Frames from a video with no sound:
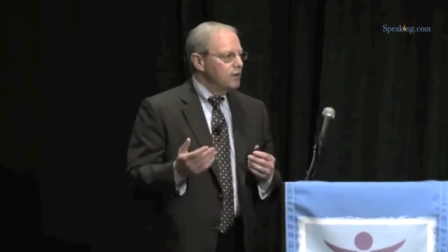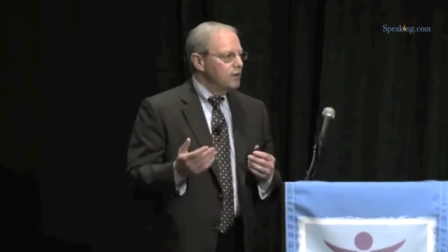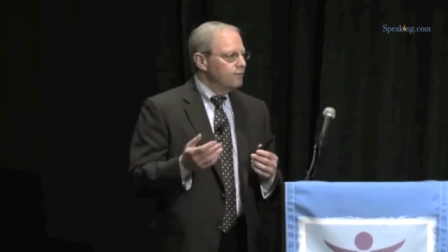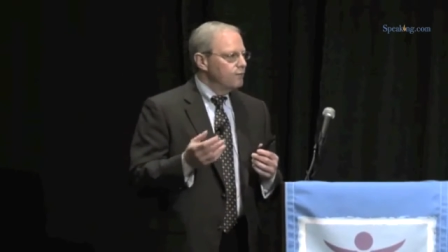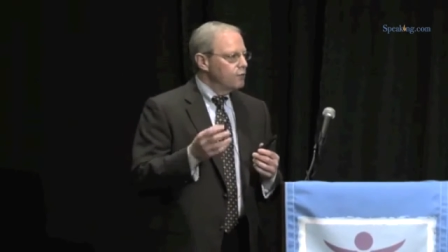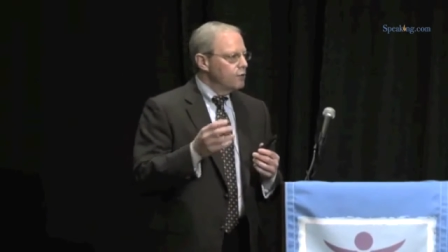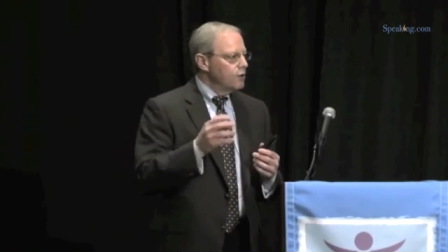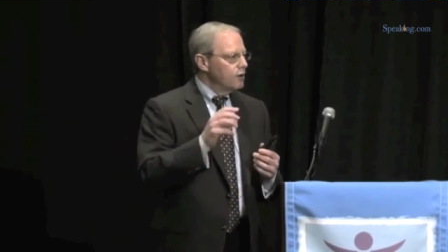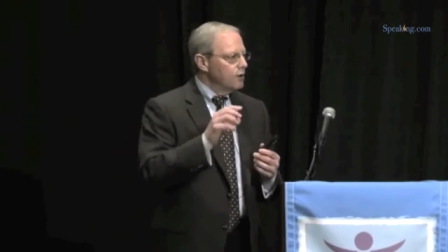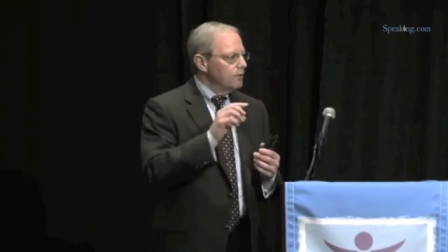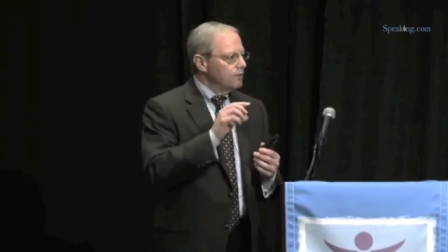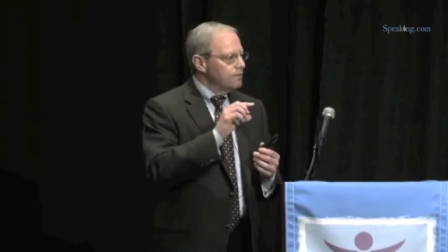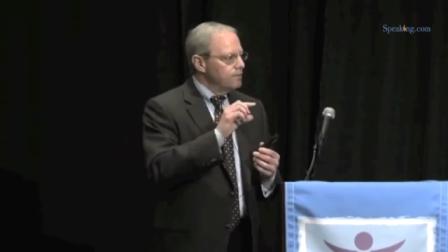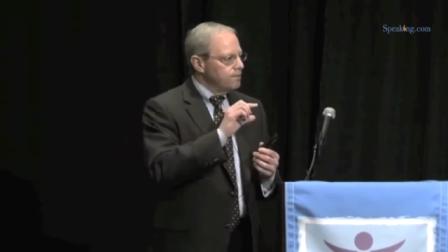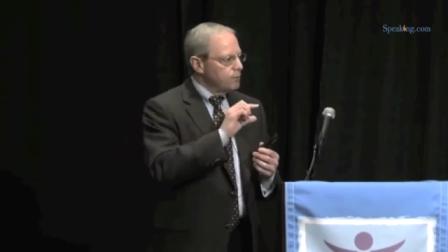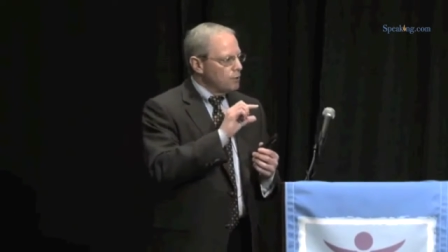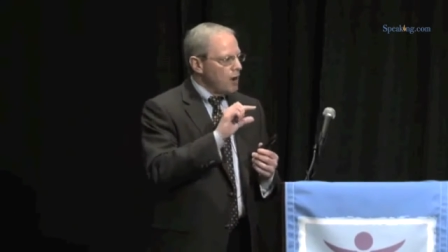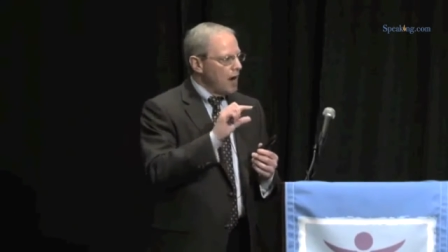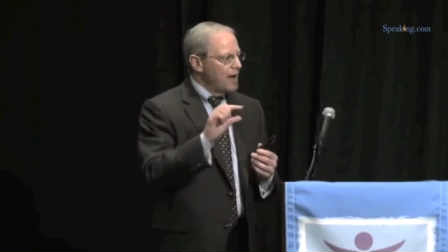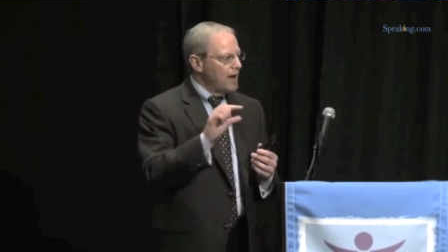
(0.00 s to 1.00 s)
for
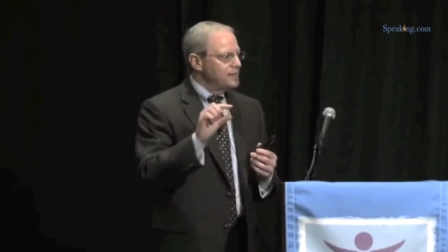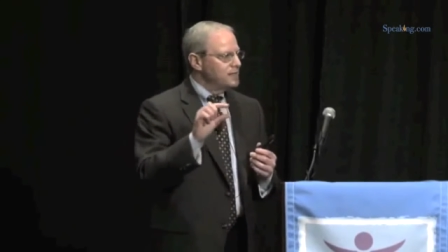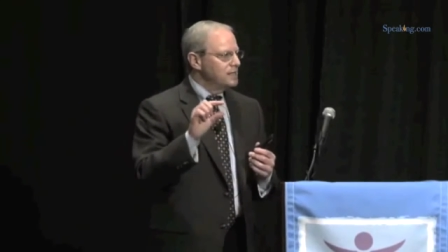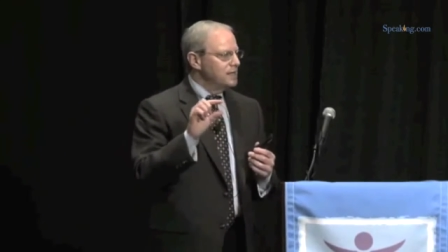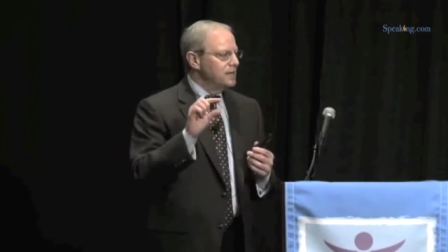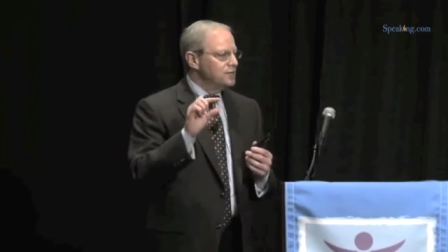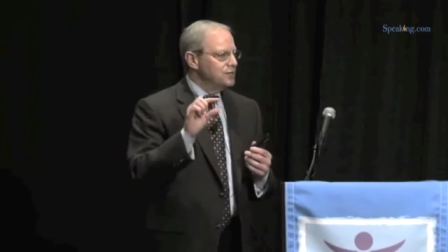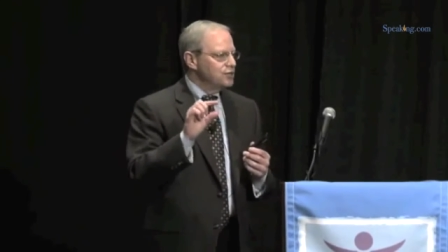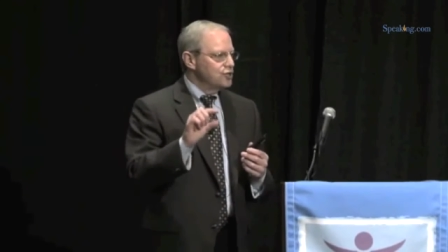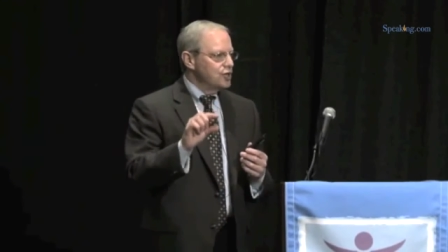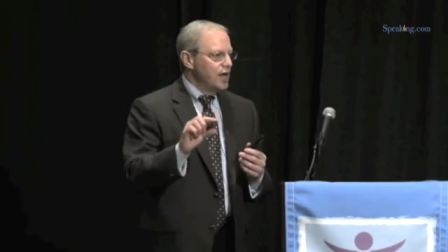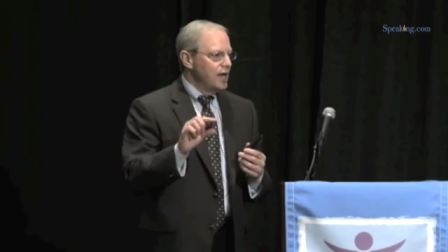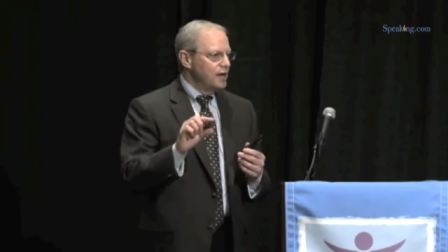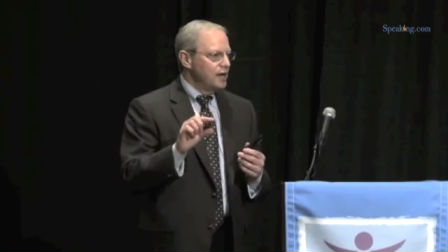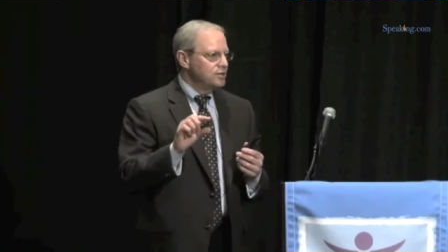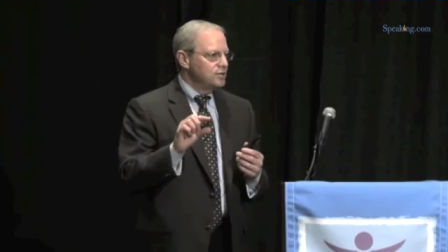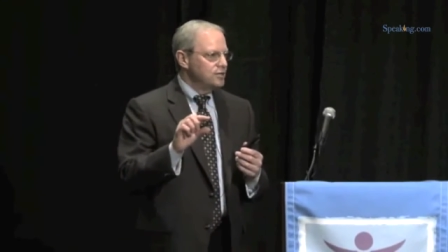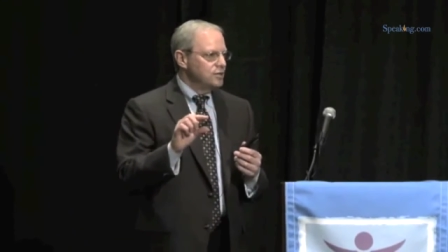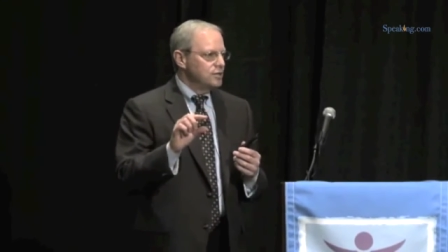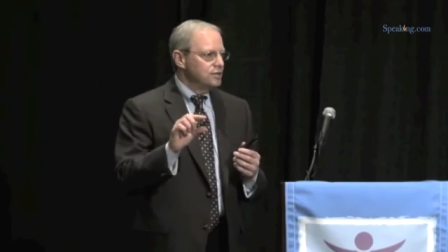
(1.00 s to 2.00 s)
process
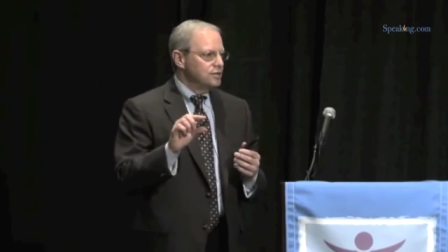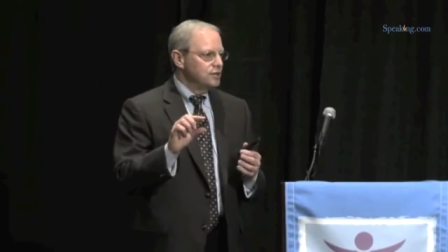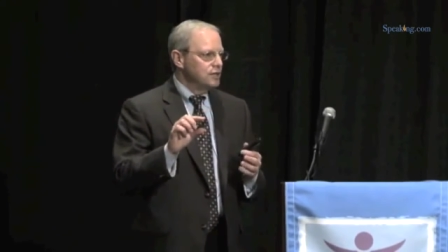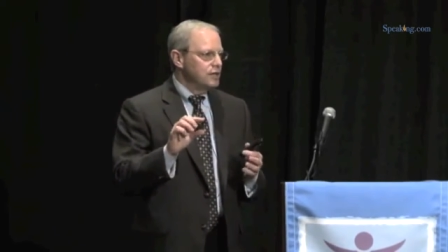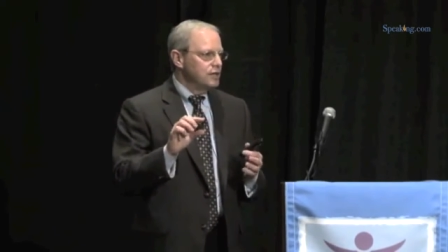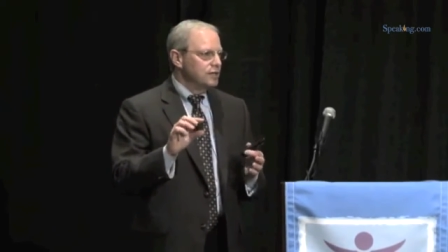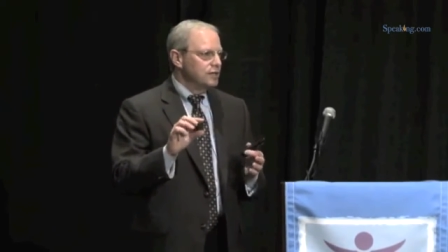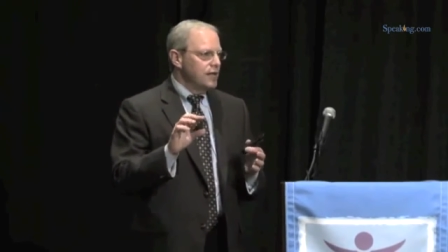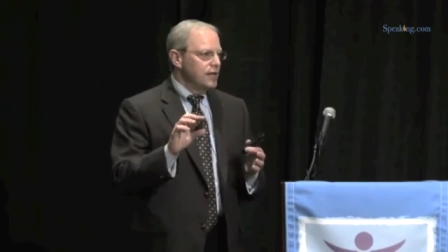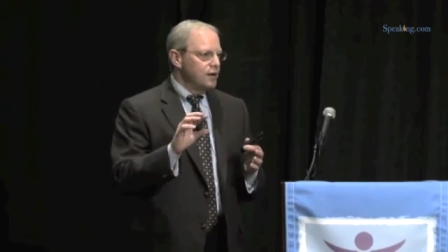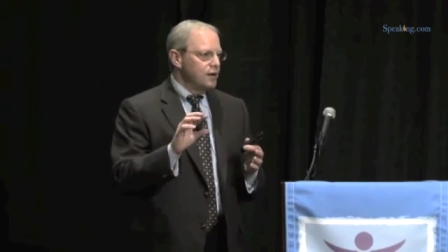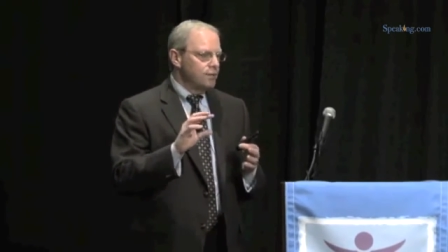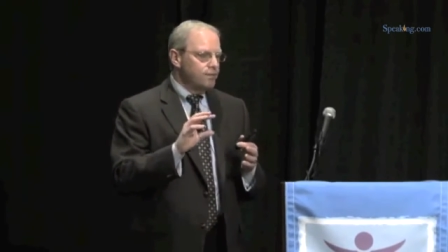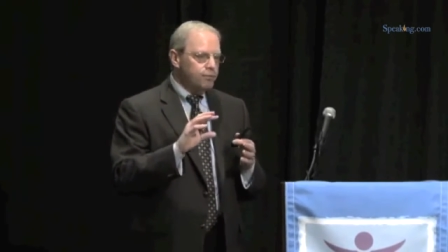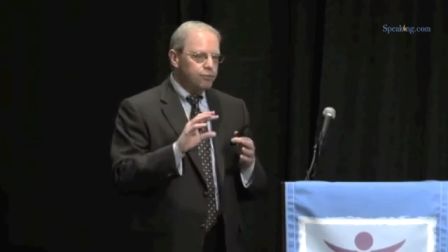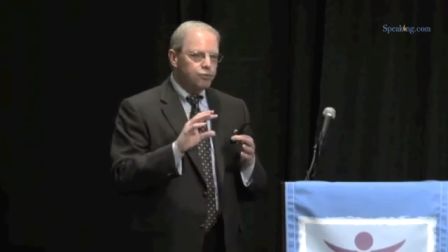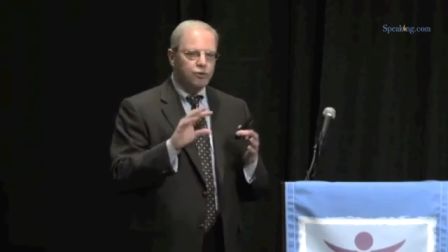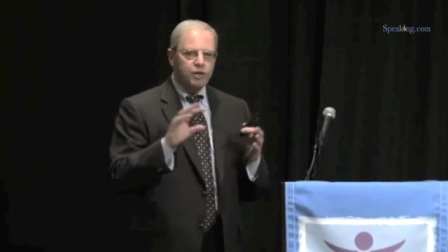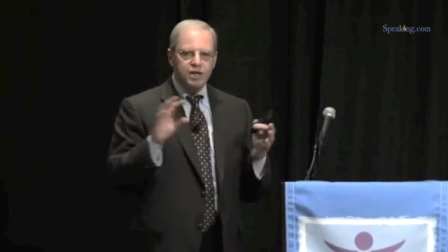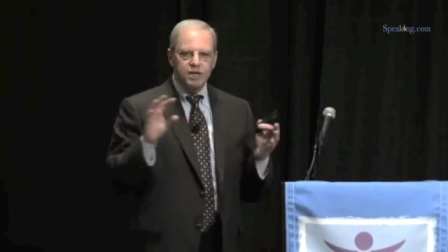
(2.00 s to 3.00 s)
changes that are
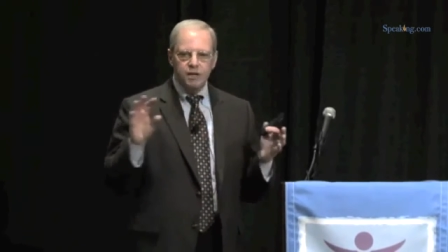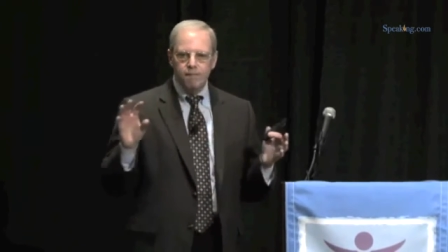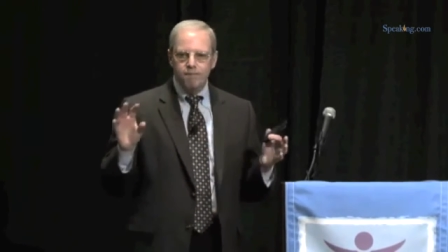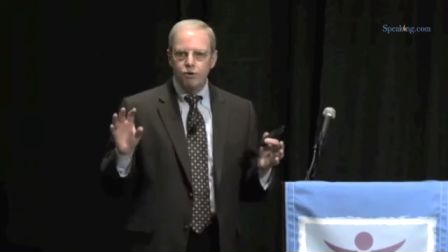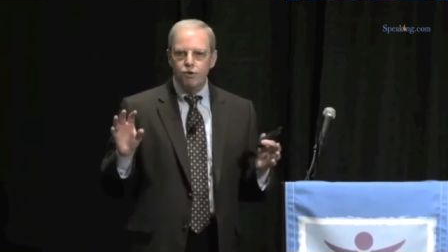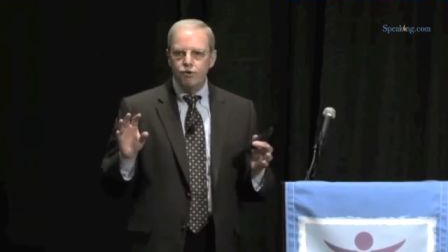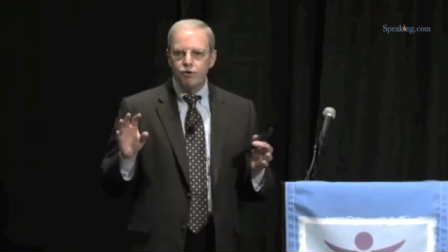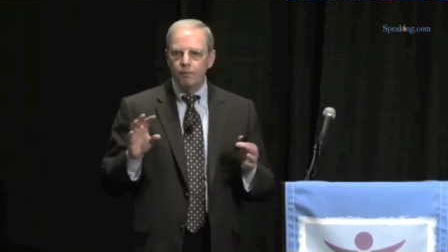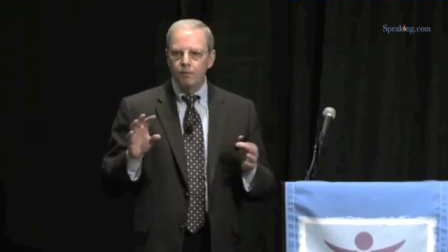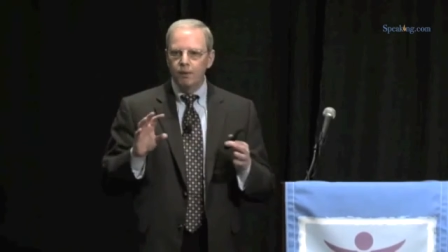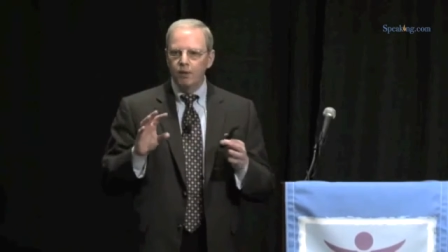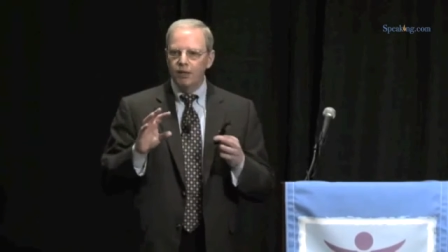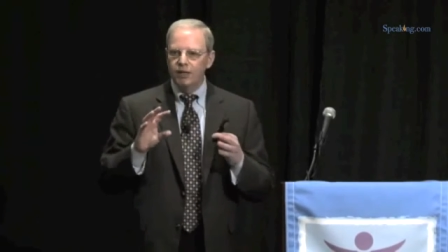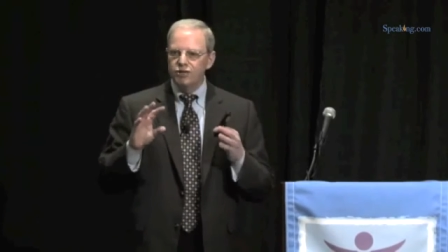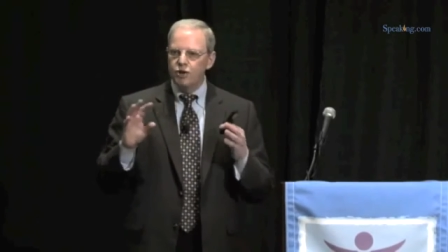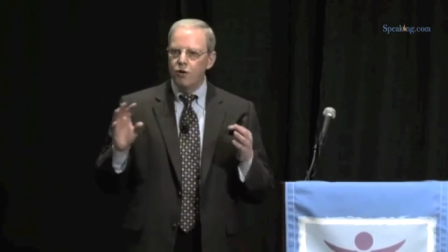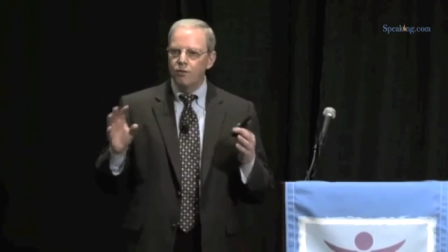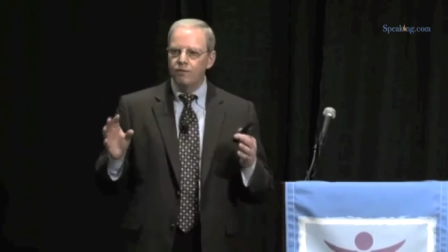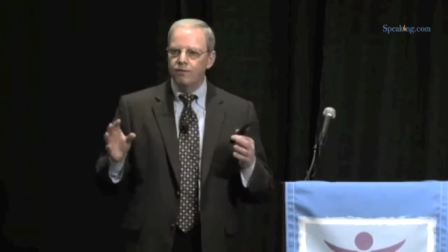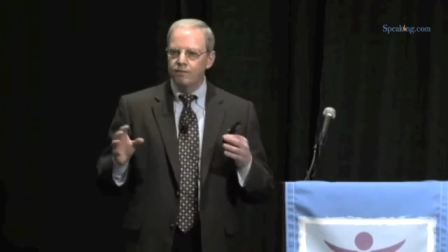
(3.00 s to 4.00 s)
pretty immutable and
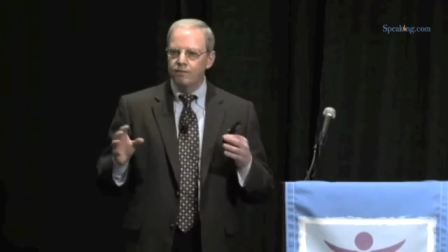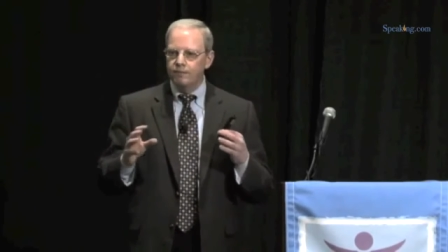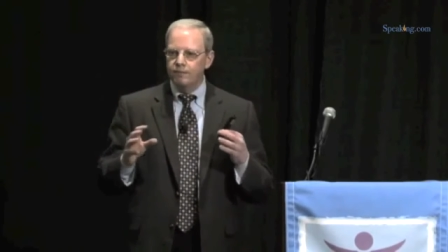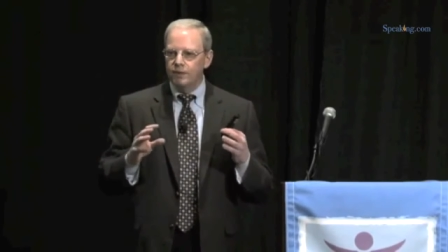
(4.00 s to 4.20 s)
don't